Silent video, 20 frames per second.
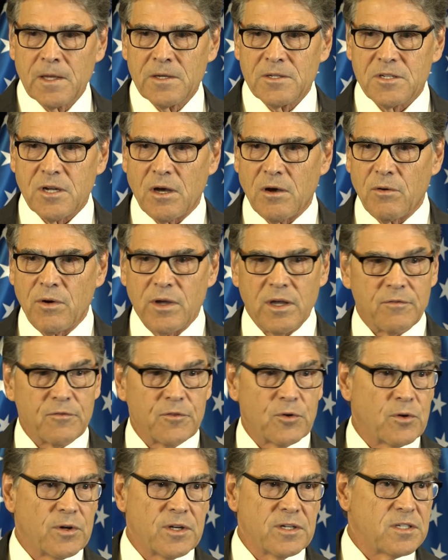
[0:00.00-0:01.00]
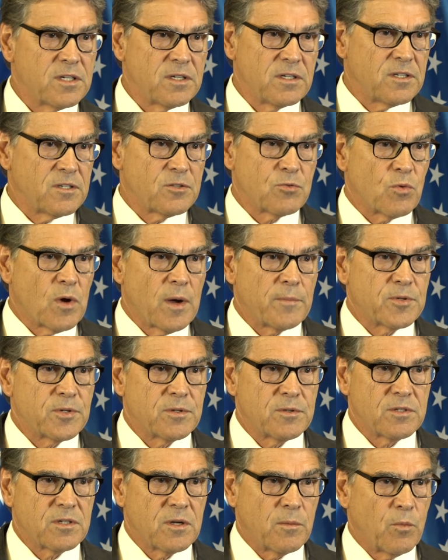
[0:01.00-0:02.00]
So if there is a
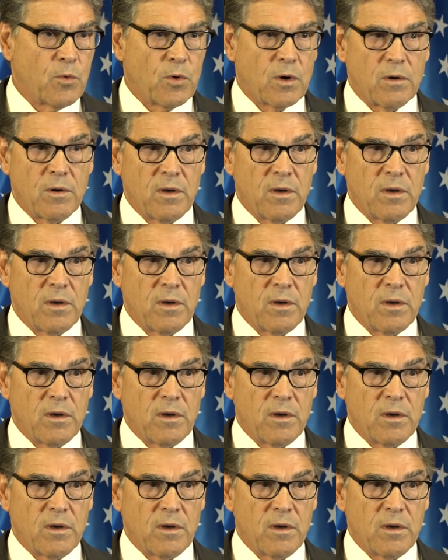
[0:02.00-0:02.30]
disruption somewhere,